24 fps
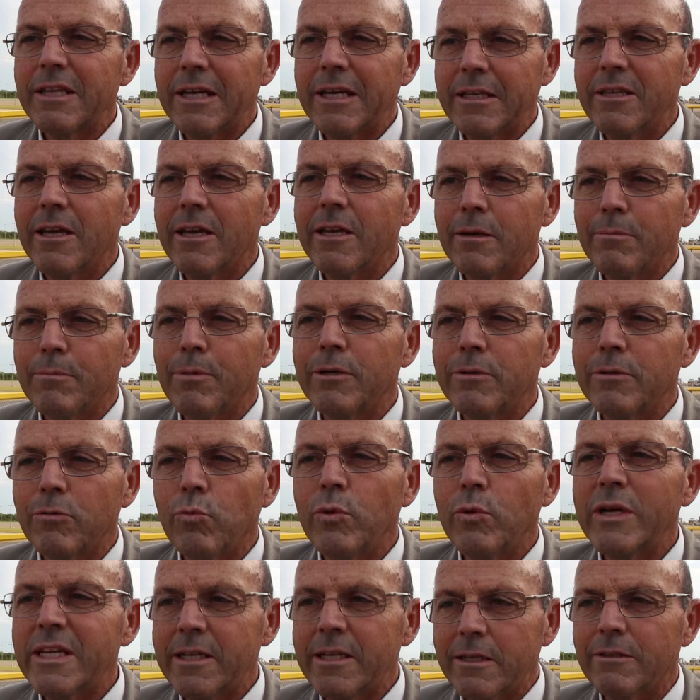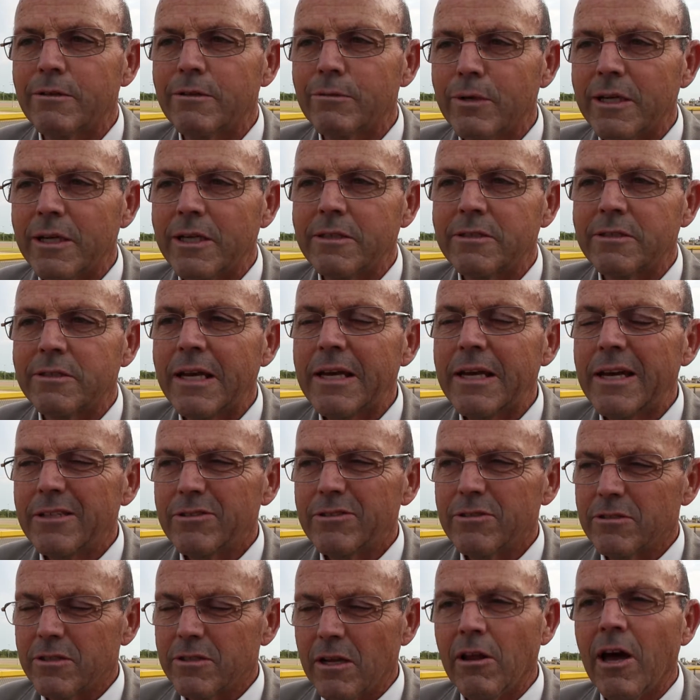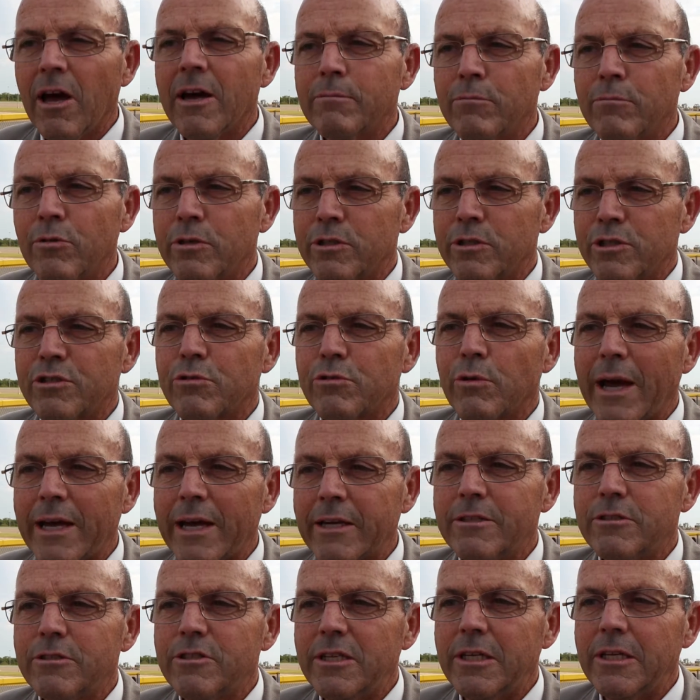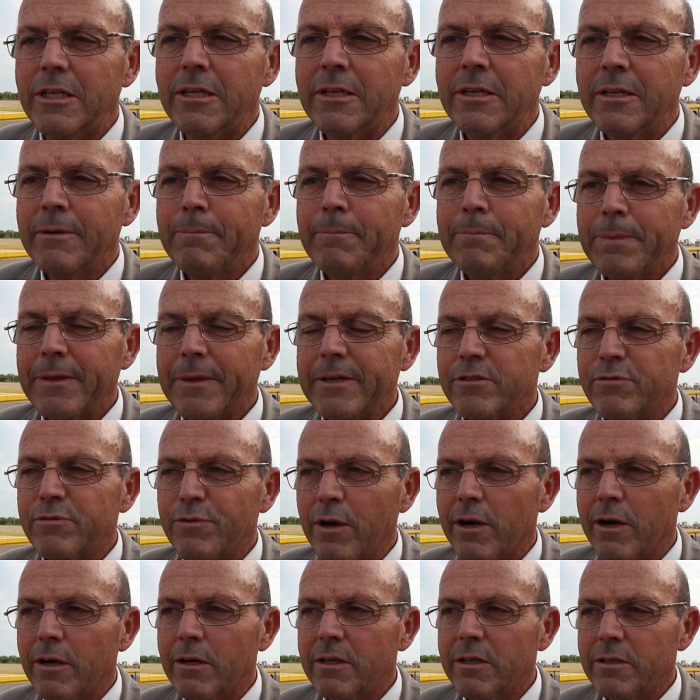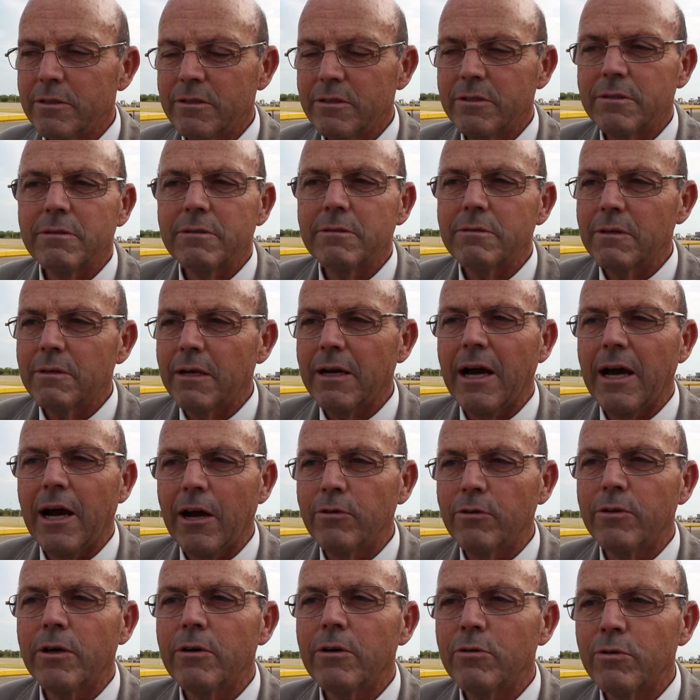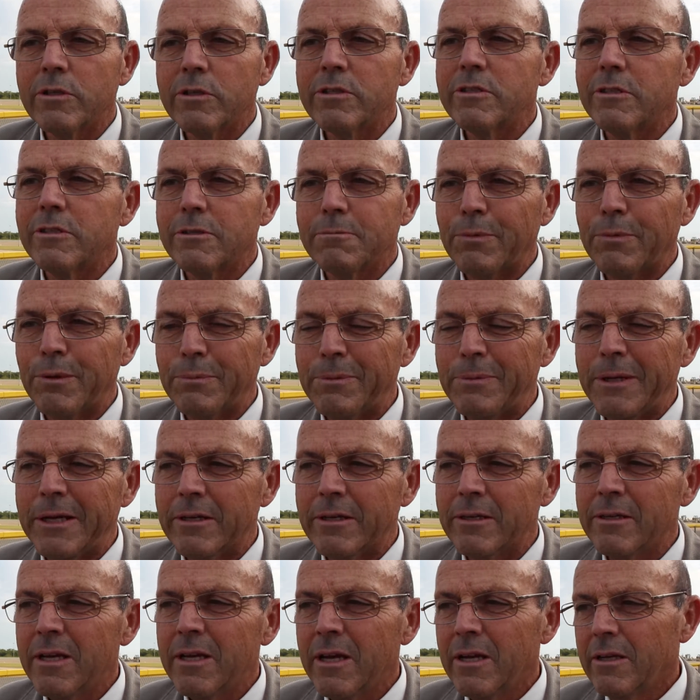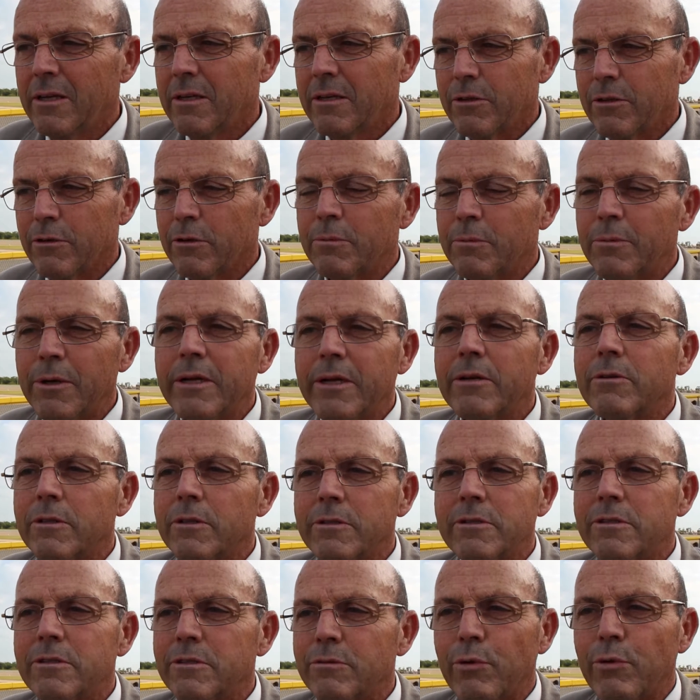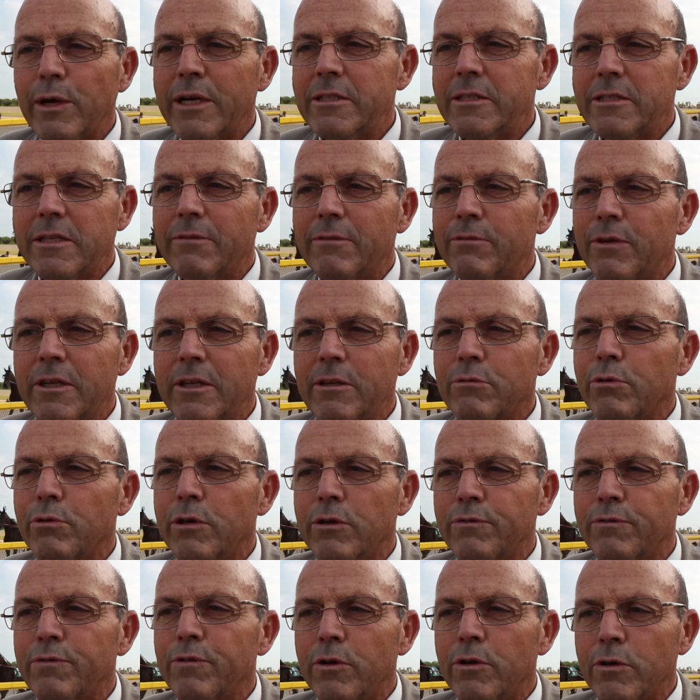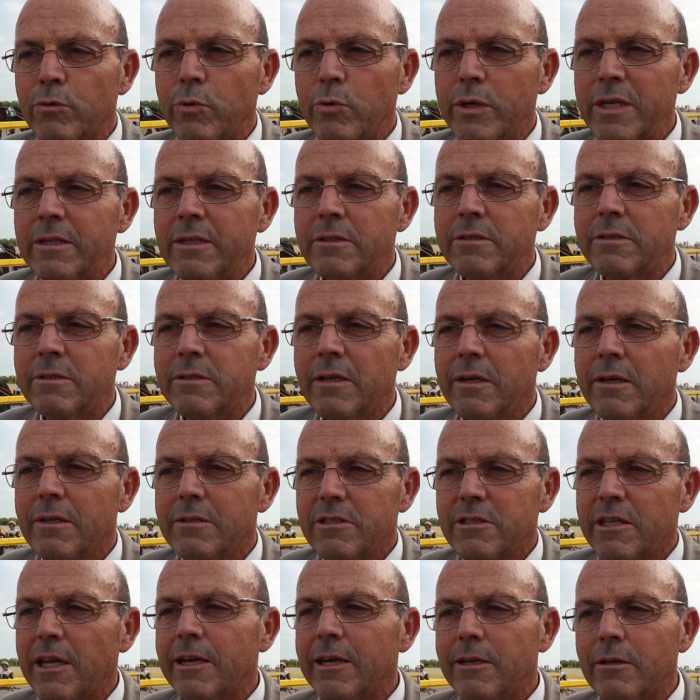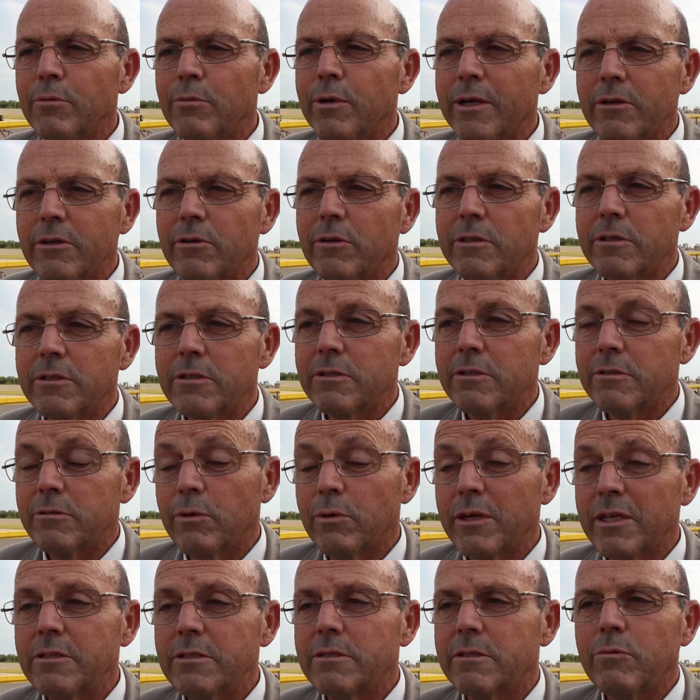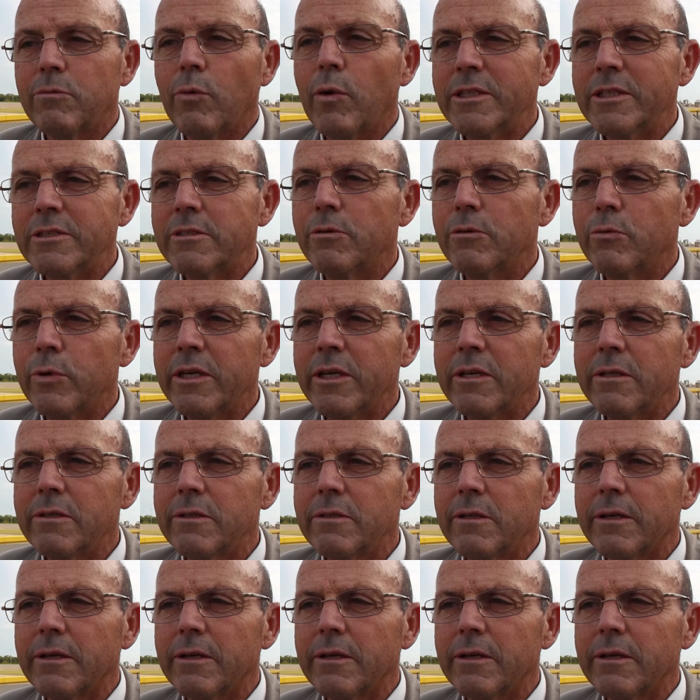They think about winning the race. There's a lot more strategy as far as how the horse is prepared. Thoroughbred horses race every 3 or 4 weeks. Standardbred horses race once a week.